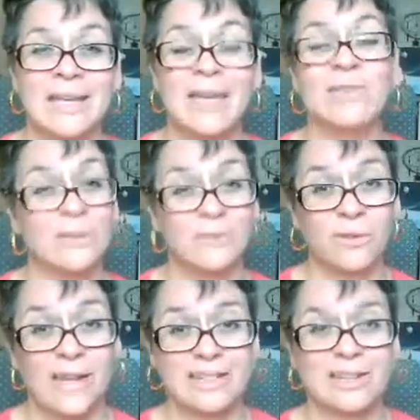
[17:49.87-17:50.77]
If it's a
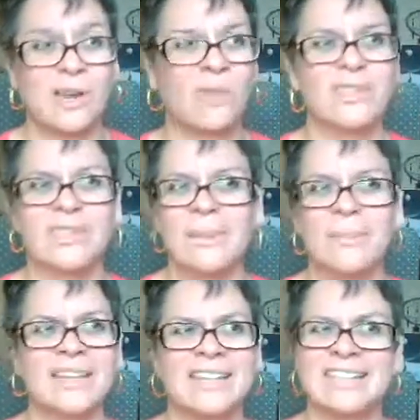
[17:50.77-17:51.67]
friend, if it's
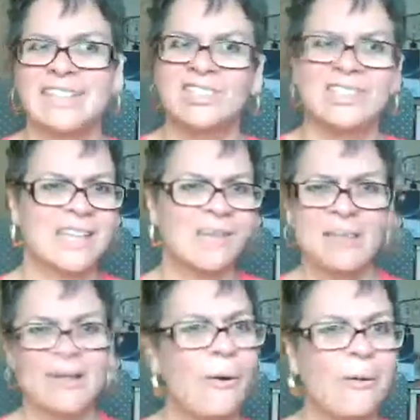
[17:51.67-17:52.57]
somebody that says, just give me
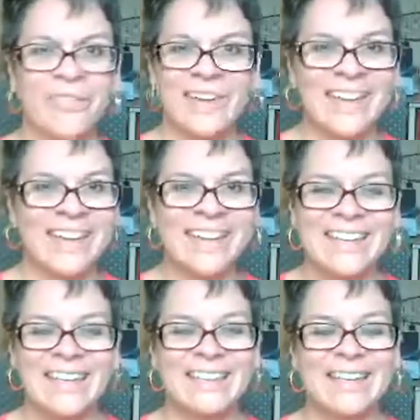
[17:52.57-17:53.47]
the whole thing,
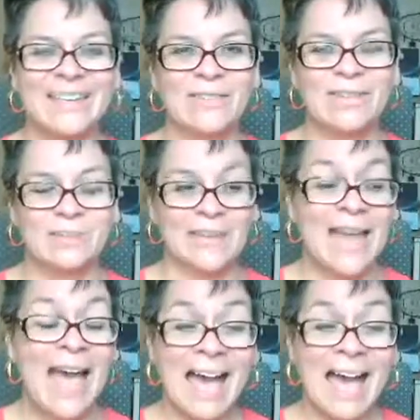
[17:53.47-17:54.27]
then give it to me.